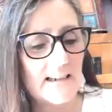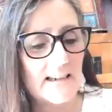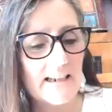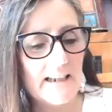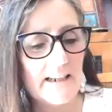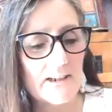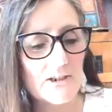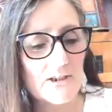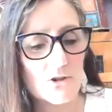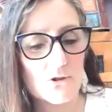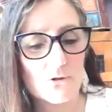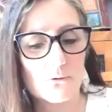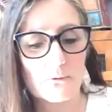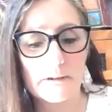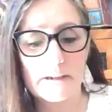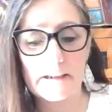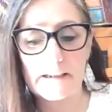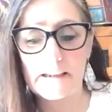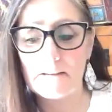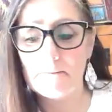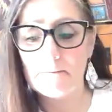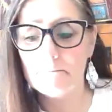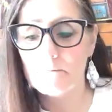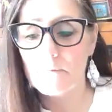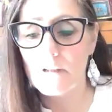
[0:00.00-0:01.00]

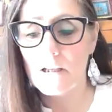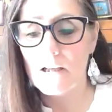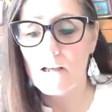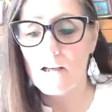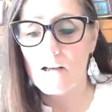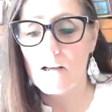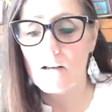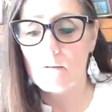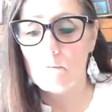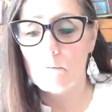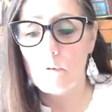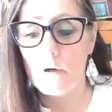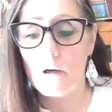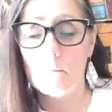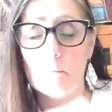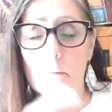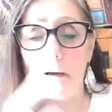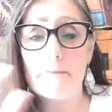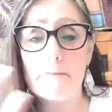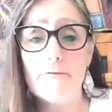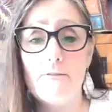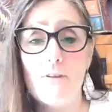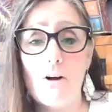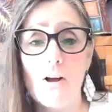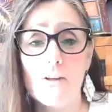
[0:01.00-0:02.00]
history. Well,
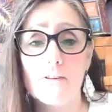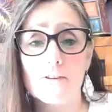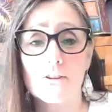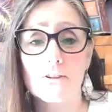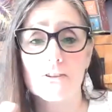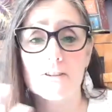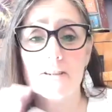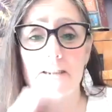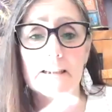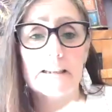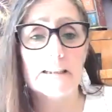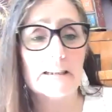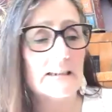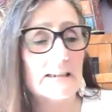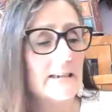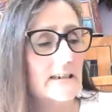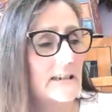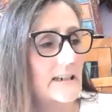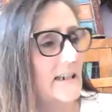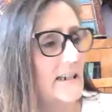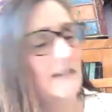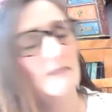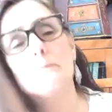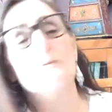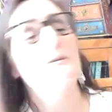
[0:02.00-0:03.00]
my father did. He